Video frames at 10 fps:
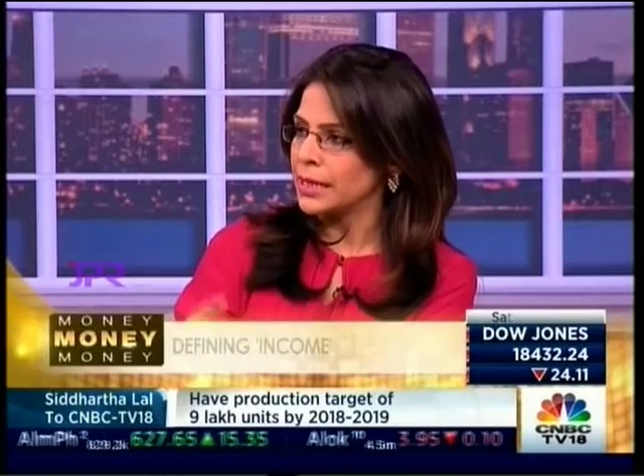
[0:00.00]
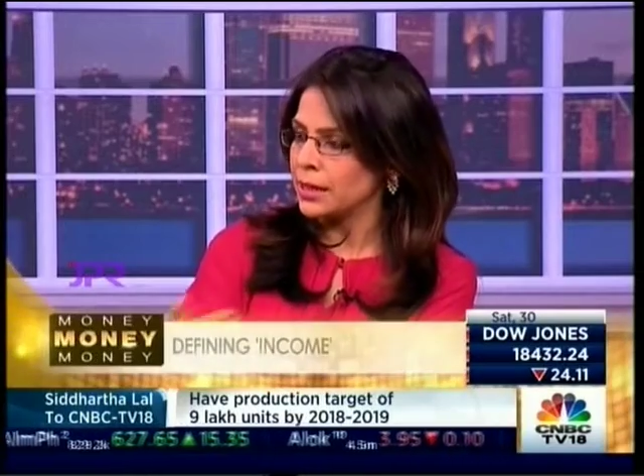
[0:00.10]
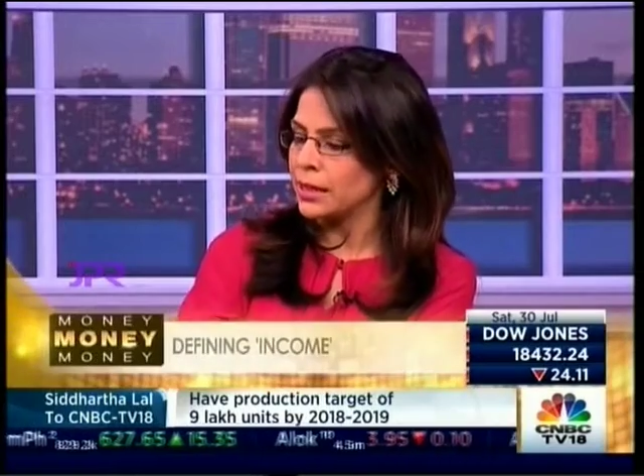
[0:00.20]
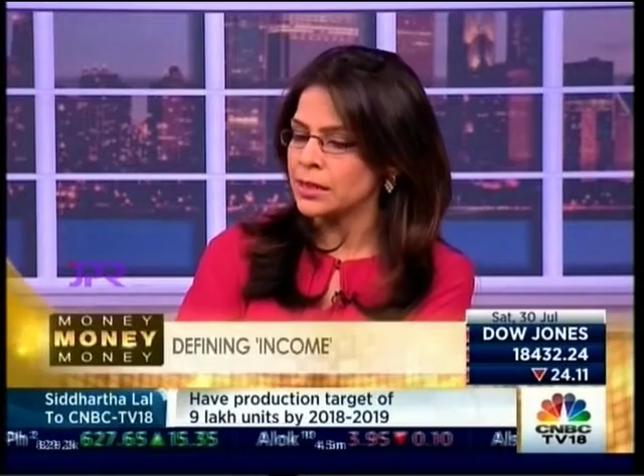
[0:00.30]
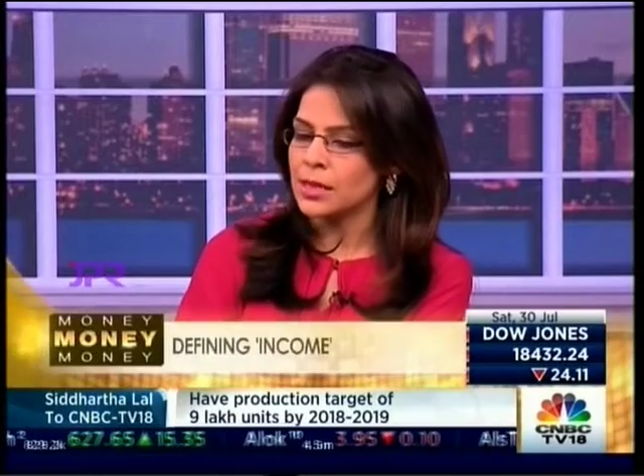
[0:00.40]

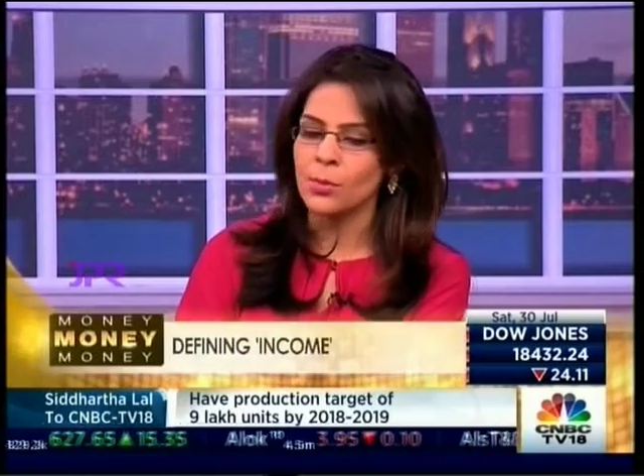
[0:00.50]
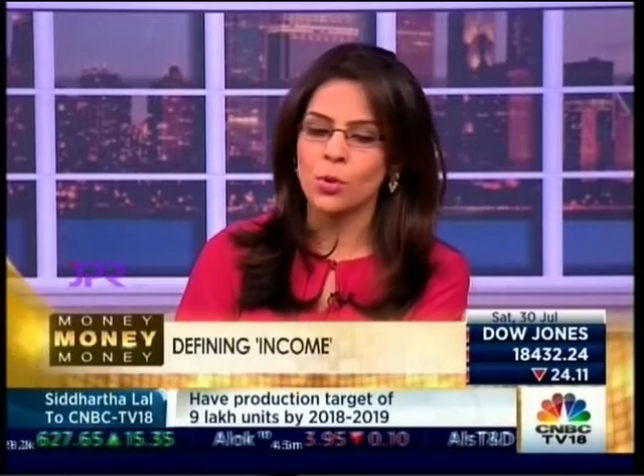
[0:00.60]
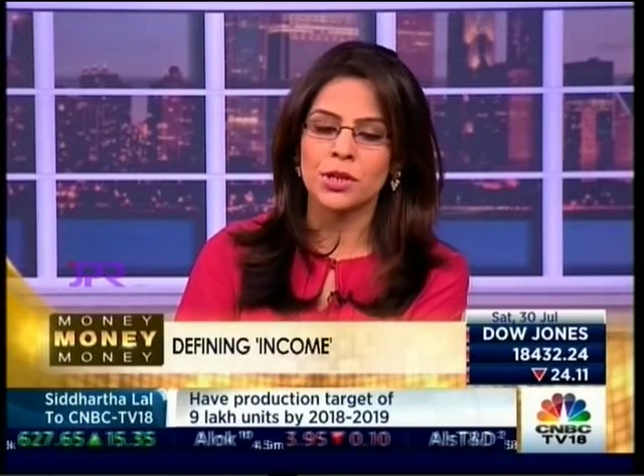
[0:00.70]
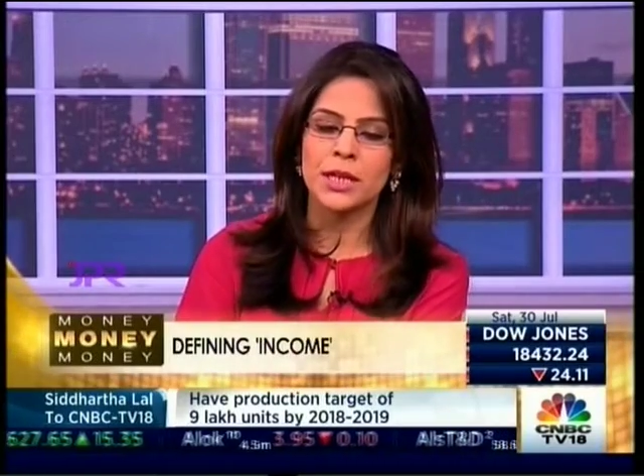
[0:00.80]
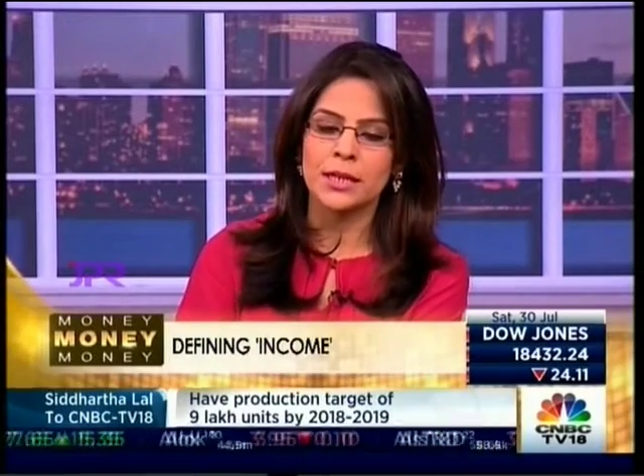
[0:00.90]
in some
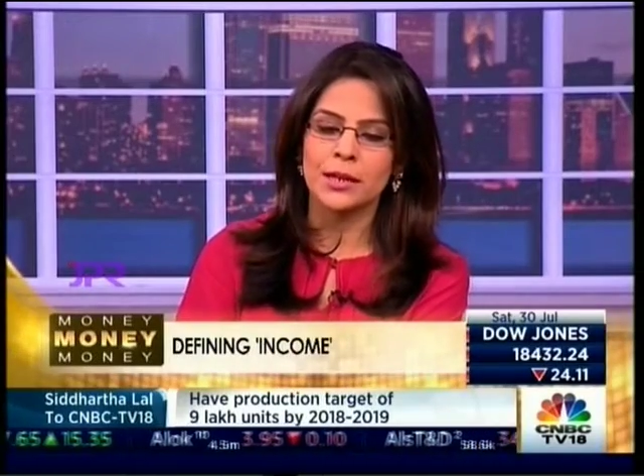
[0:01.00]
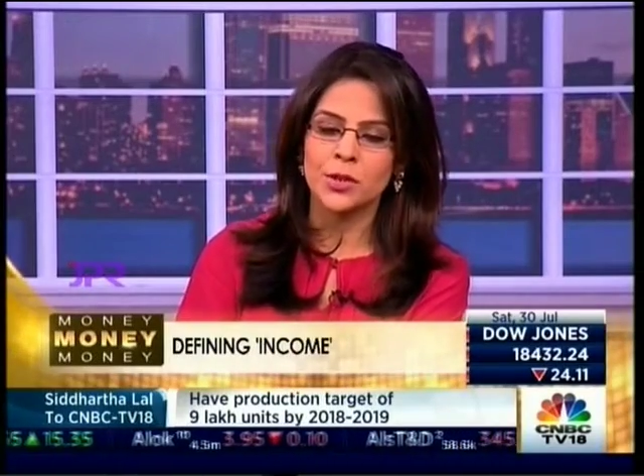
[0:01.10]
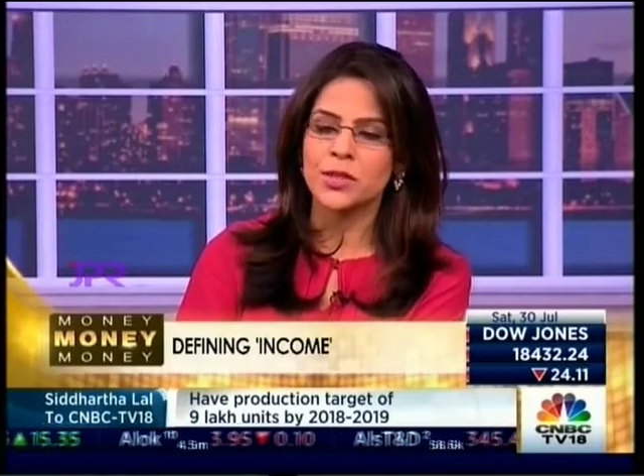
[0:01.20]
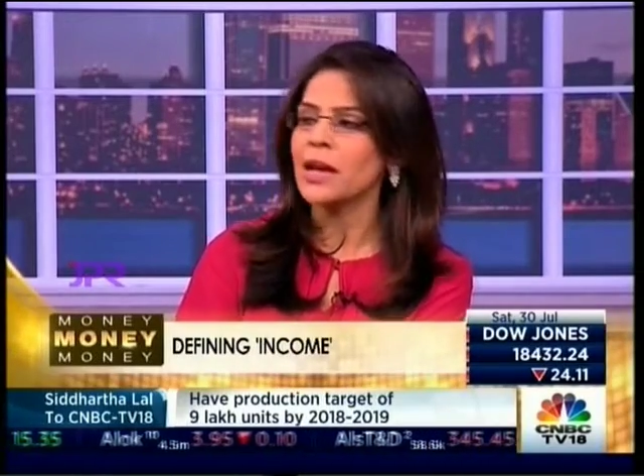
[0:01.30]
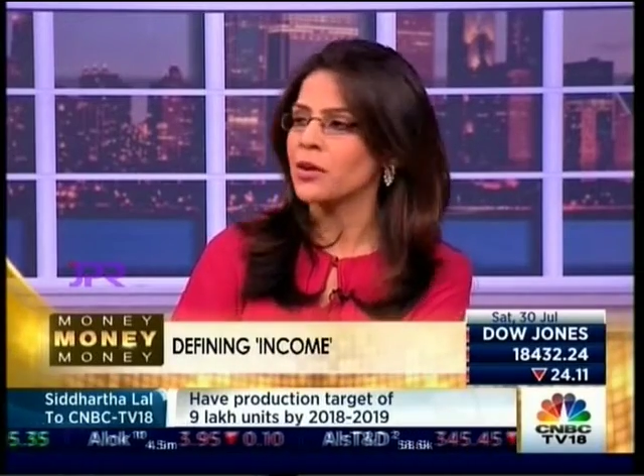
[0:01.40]
more detail.
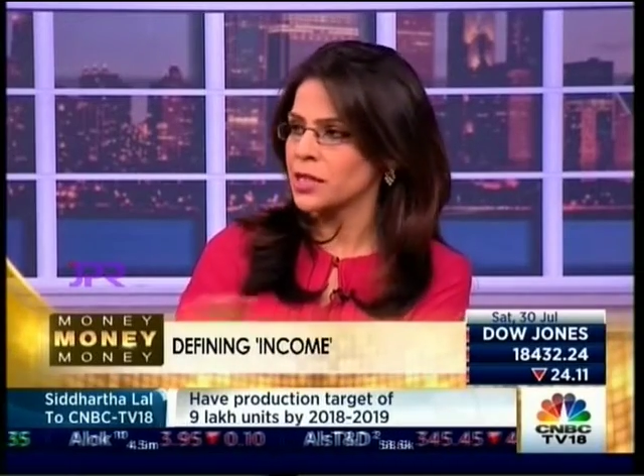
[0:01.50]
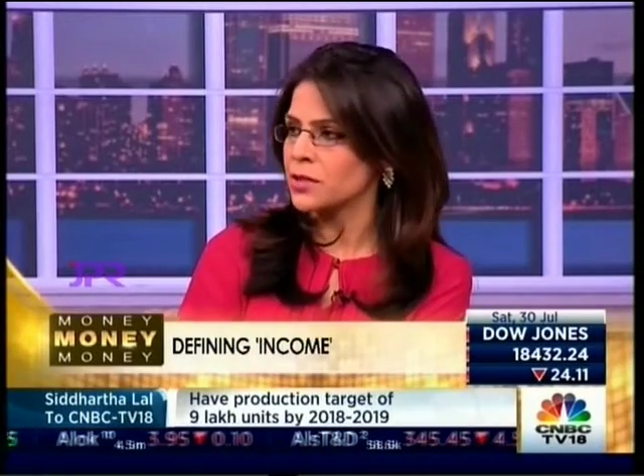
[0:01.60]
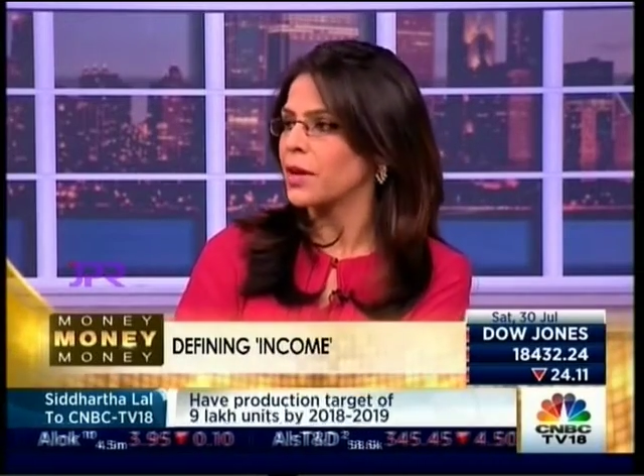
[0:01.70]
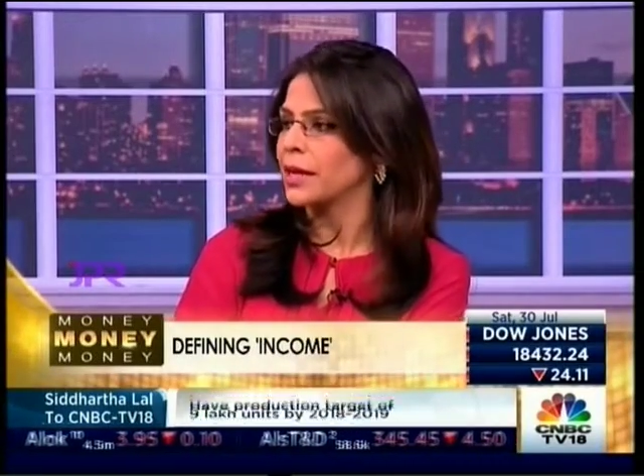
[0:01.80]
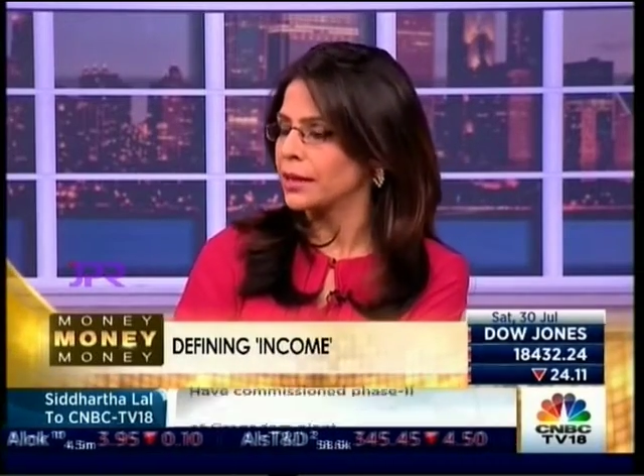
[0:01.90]
So salary
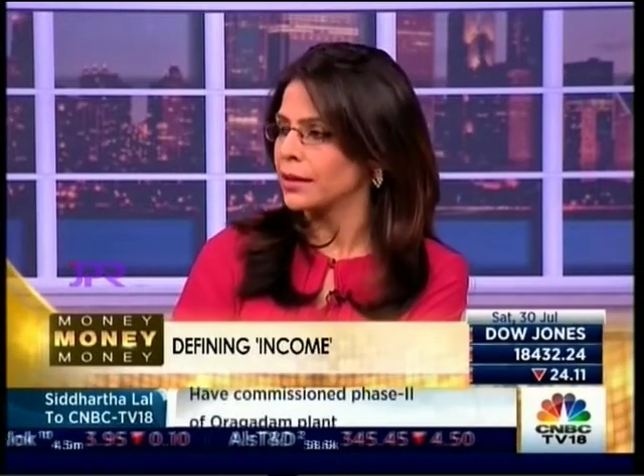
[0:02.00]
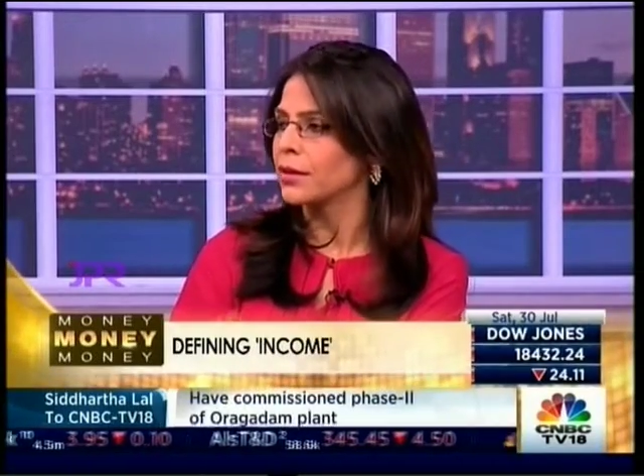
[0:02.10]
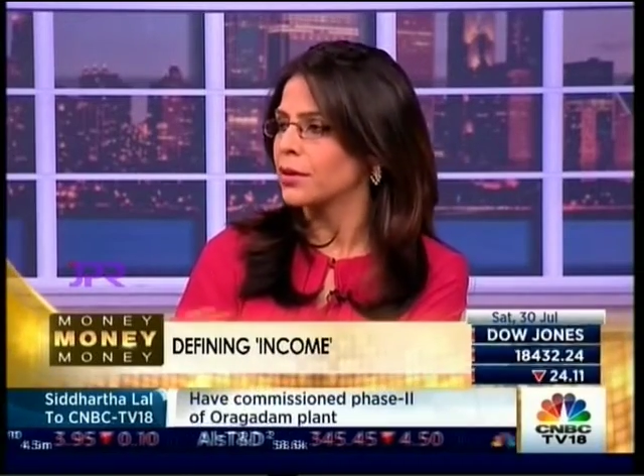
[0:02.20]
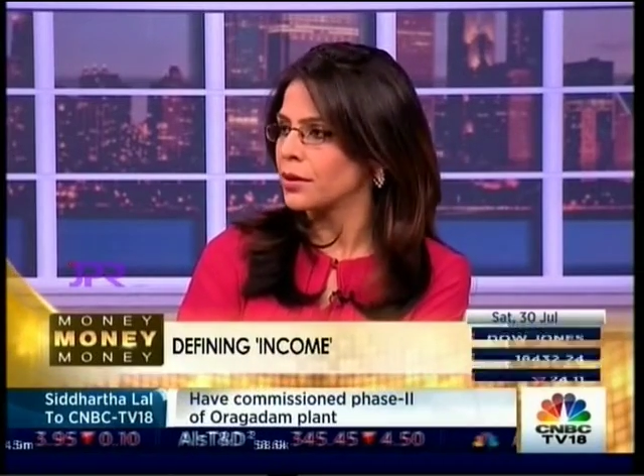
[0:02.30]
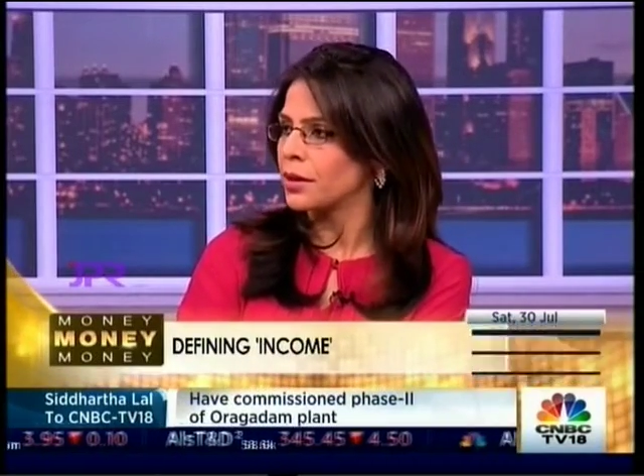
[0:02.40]
is fairly
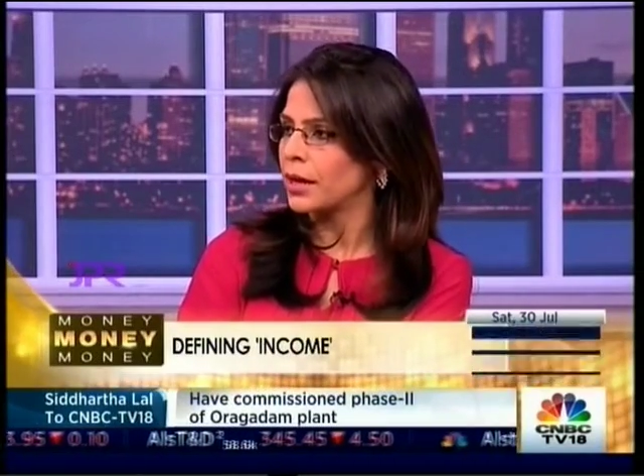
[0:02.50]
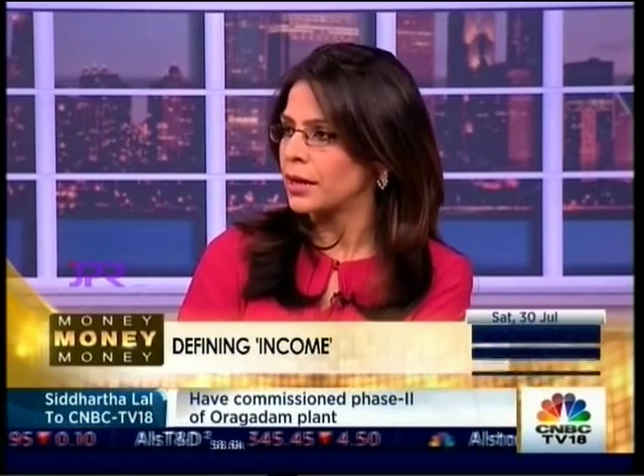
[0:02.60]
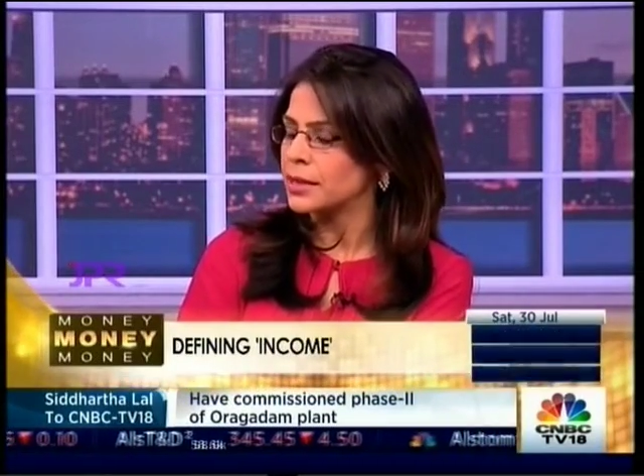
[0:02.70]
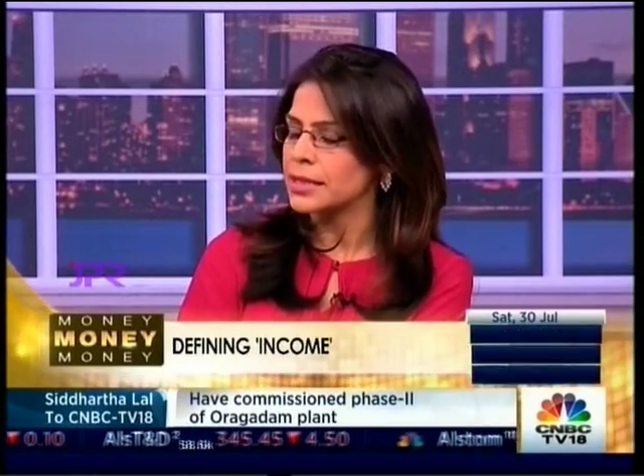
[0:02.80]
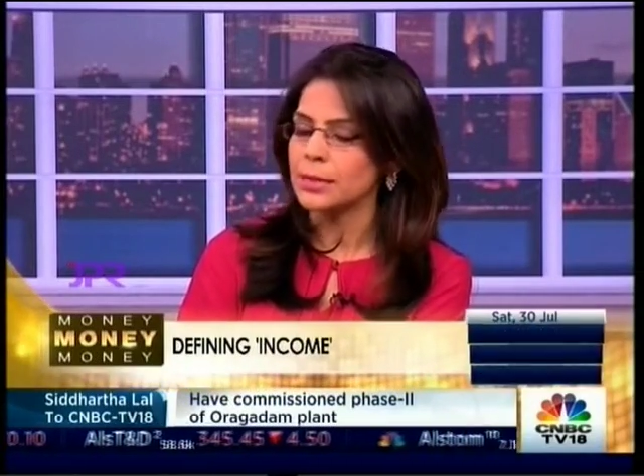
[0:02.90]
clear
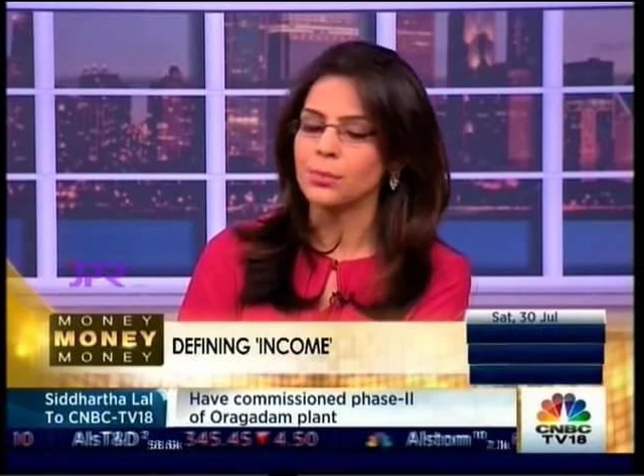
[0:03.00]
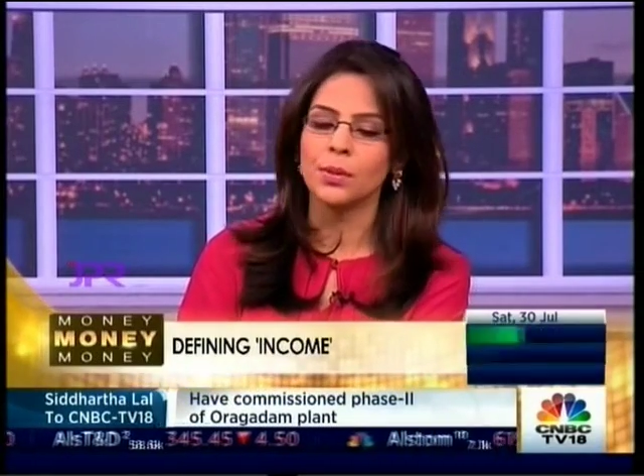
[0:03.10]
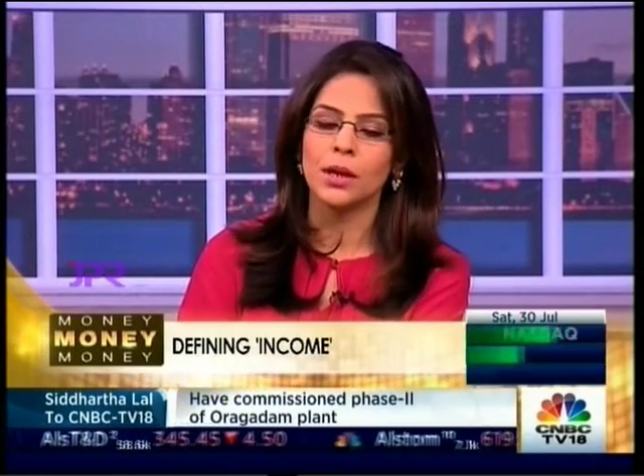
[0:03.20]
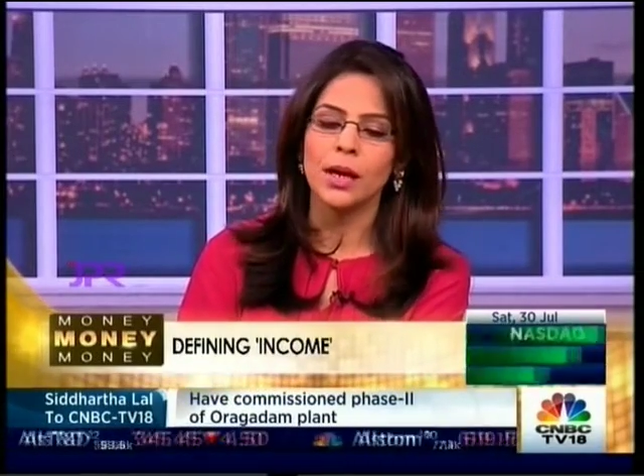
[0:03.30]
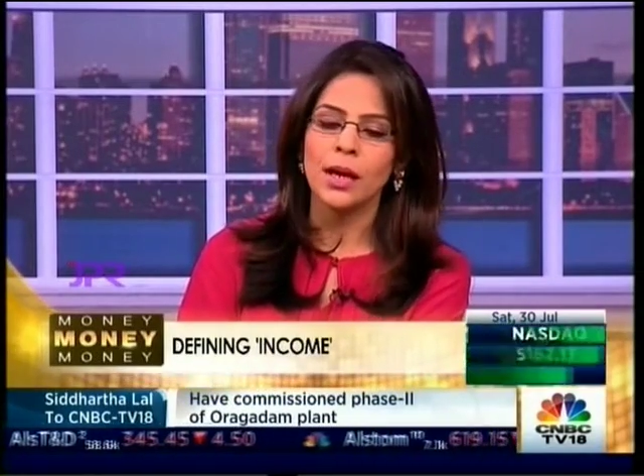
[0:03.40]
and it's simple.